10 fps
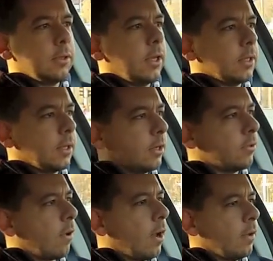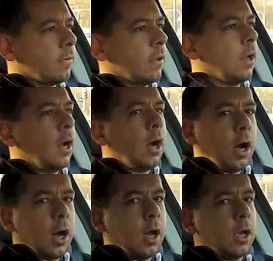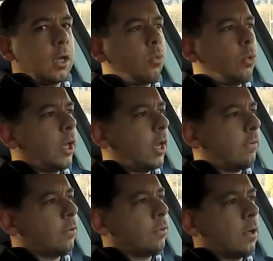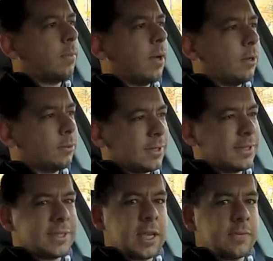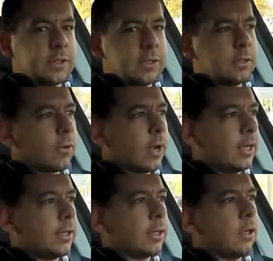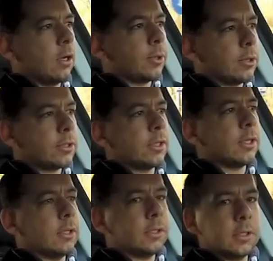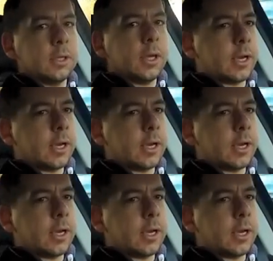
that I drive, I would have to do about 70 or 80 kilometers in